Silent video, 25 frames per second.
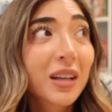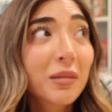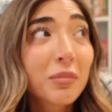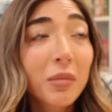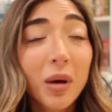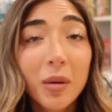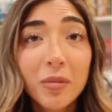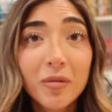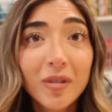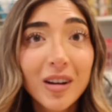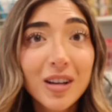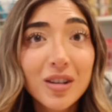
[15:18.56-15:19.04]
Like
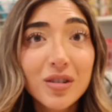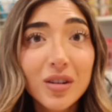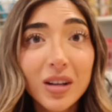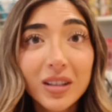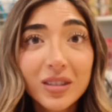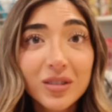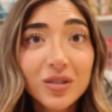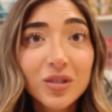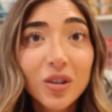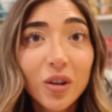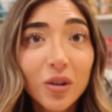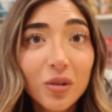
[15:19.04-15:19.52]
Mama Rachel
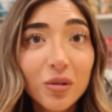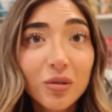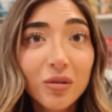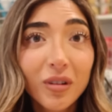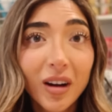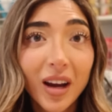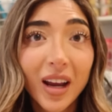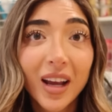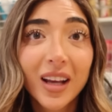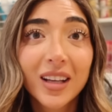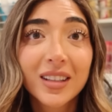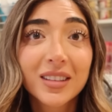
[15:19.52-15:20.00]
has no
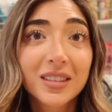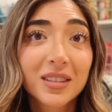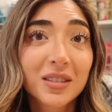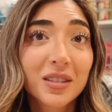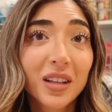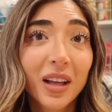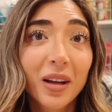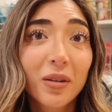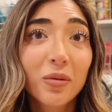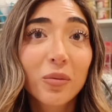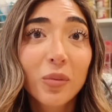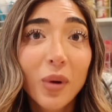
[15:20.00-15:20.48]
grays.
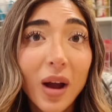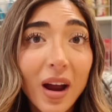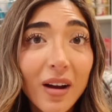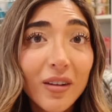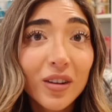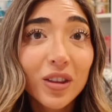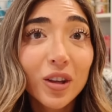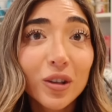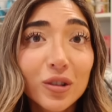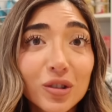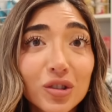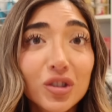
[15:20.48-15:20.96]
Like where are
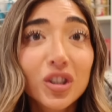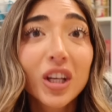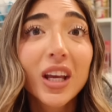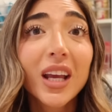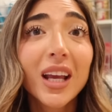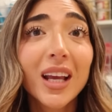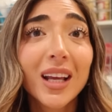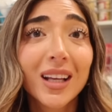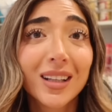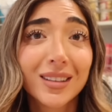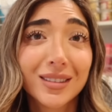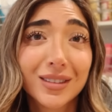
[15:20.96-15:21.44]
those
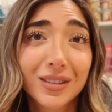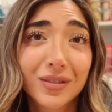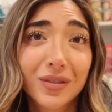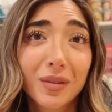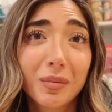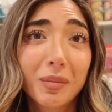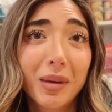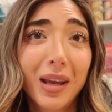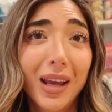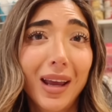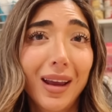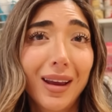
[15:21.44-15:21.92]
jeans for
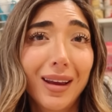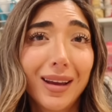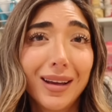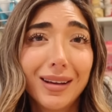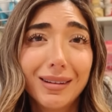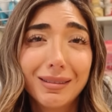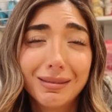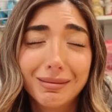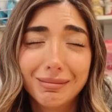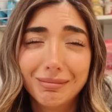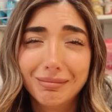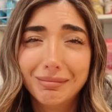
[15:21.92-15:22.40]
me?
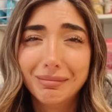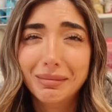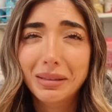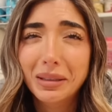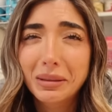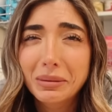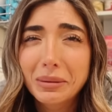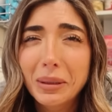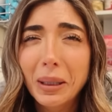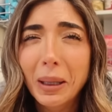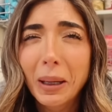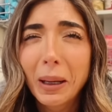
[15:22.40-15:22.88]
Yeah, I know.
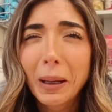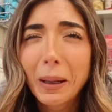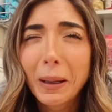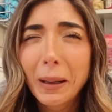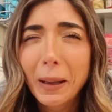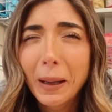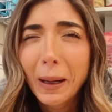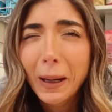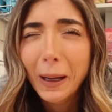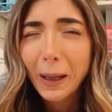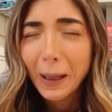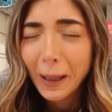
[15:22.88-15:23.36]
I
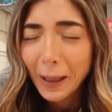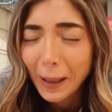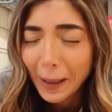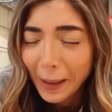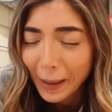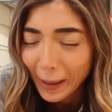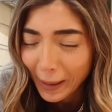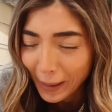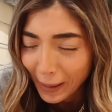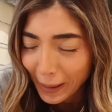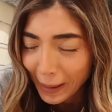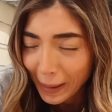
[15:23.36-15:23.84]
really do.
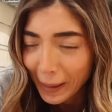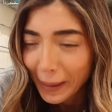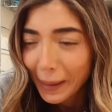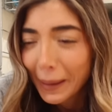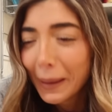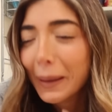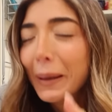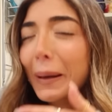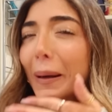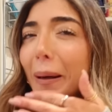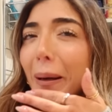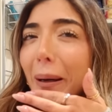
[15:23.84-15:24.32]
I feel so
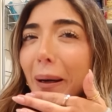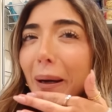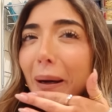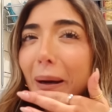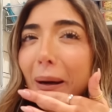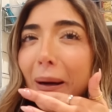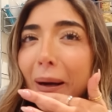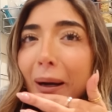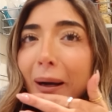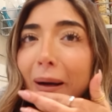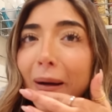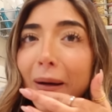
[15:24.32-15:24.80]

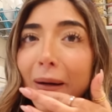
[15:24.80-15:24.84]
sorry.